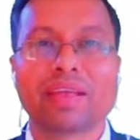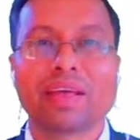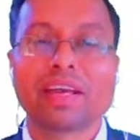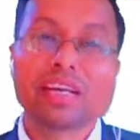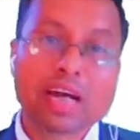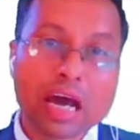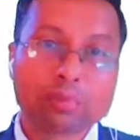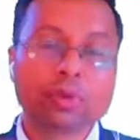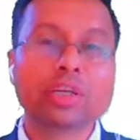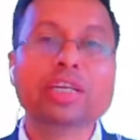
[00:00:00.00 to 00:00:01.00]

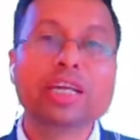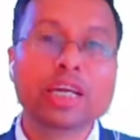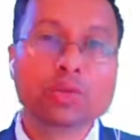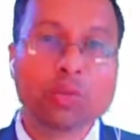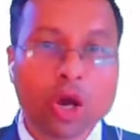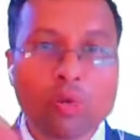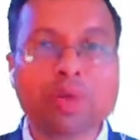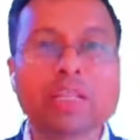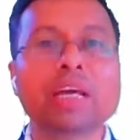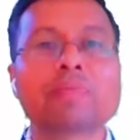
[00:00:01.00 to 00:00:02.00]

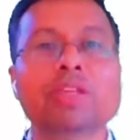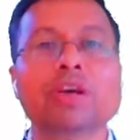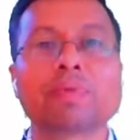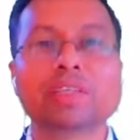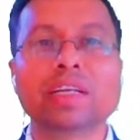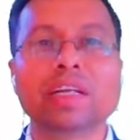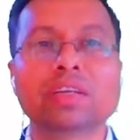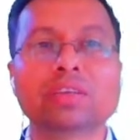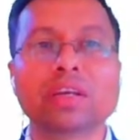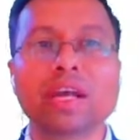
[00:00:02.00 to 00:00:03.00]
involving them in your
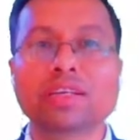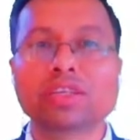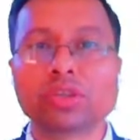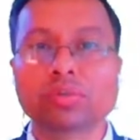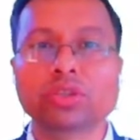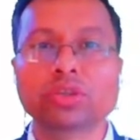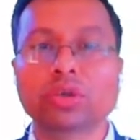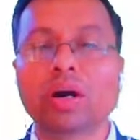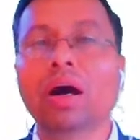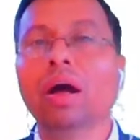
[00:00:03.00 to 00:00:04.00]
presentation, like distributing
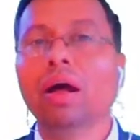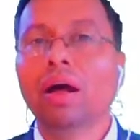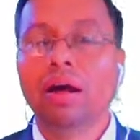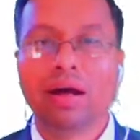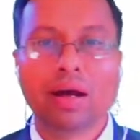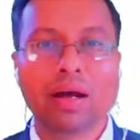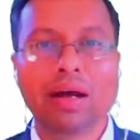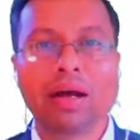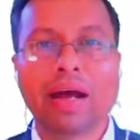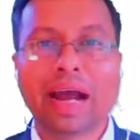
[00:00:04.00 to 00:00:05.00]
your
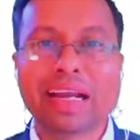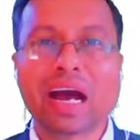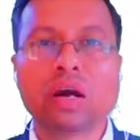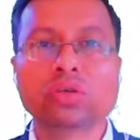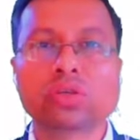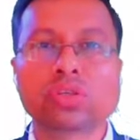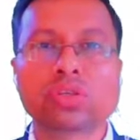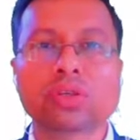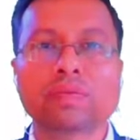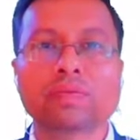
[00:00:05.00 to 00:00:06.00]

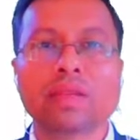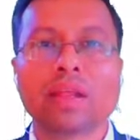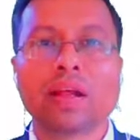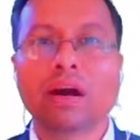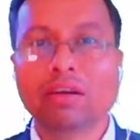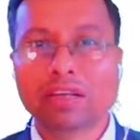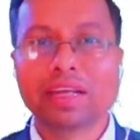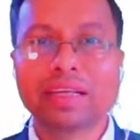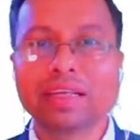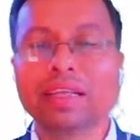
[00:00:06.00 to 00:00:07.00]
handouts or
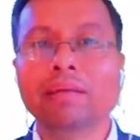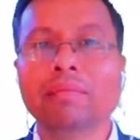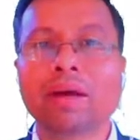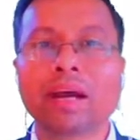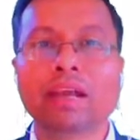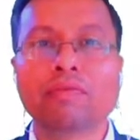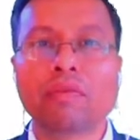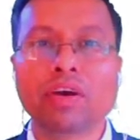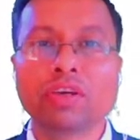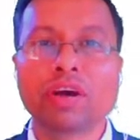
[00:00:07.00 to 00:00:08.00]
taking them help
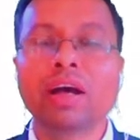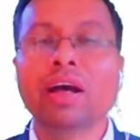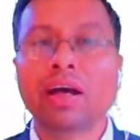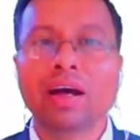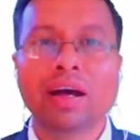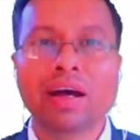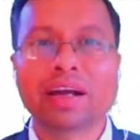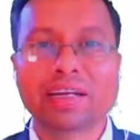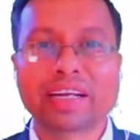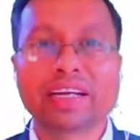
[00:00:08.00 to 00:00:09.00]
for your
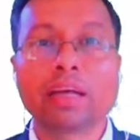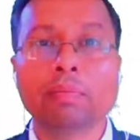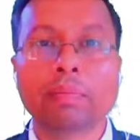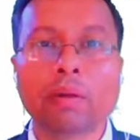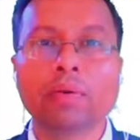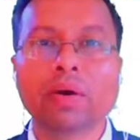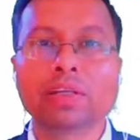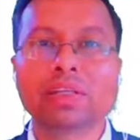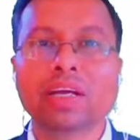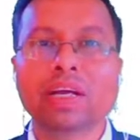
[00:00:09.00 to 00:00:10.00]
technical
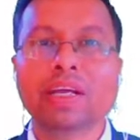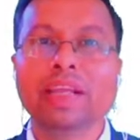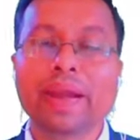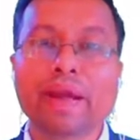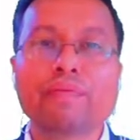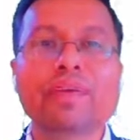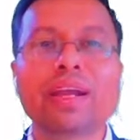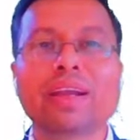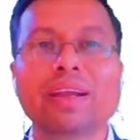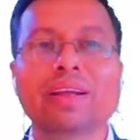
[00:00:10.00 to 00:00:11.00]
purpose, then
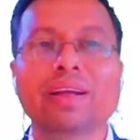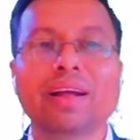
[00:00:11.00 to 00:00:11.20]
definitely